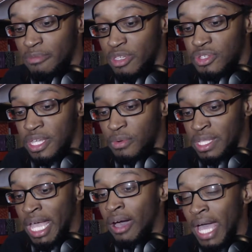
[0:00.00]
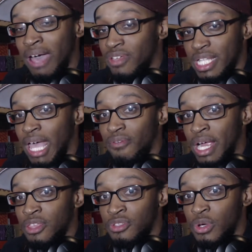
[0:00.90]
music without having that
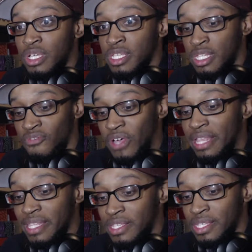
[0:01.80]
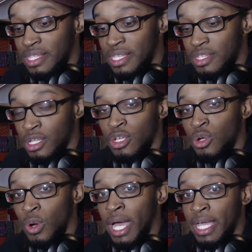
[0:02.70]
rattle noise is if I listen to this on the
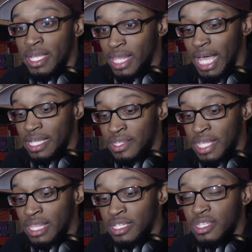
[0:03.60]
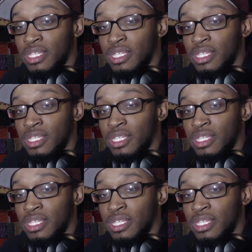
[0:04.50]
quiet like settings,